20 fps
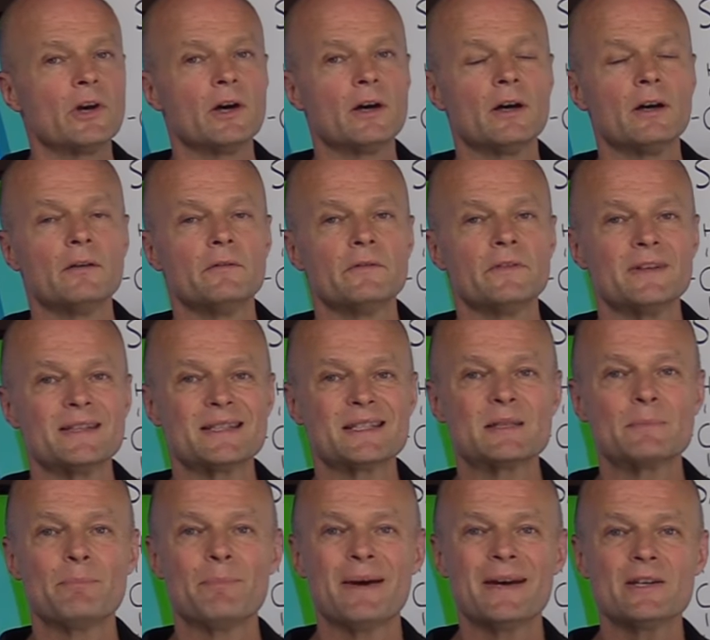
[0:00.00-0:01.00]
of the
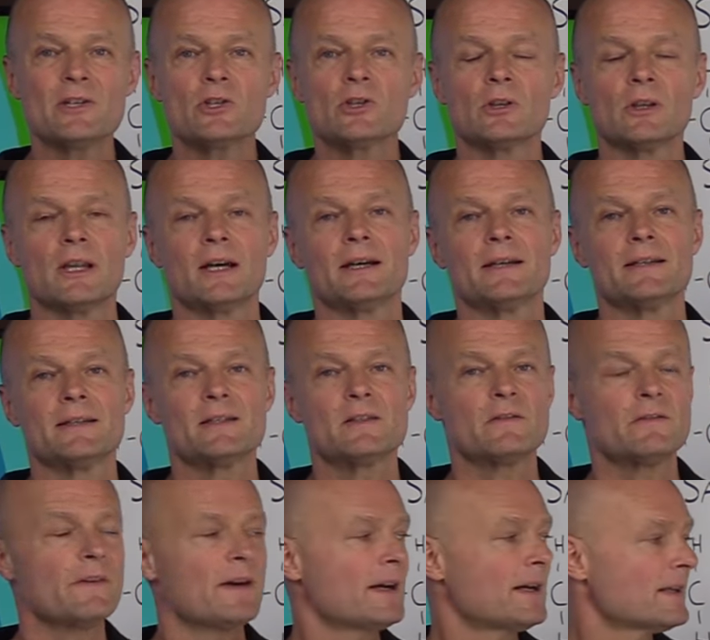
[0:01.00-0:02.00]
specialized
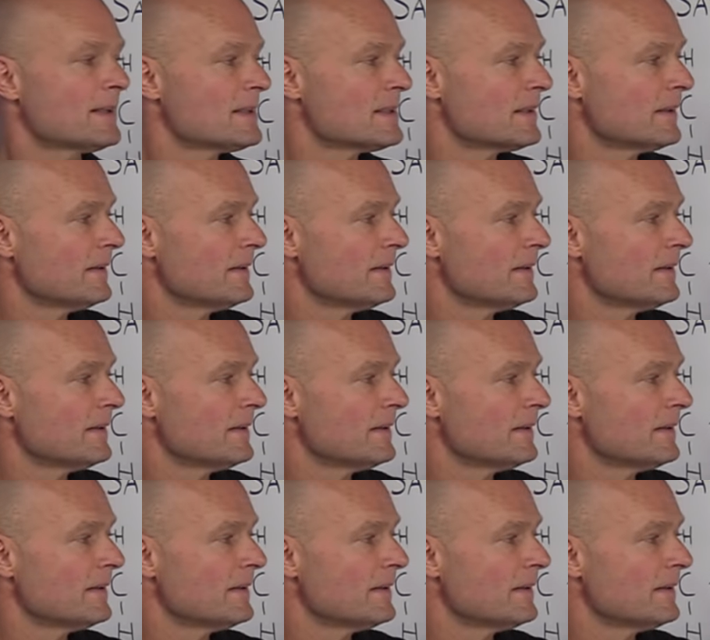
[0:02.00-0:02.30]
fats,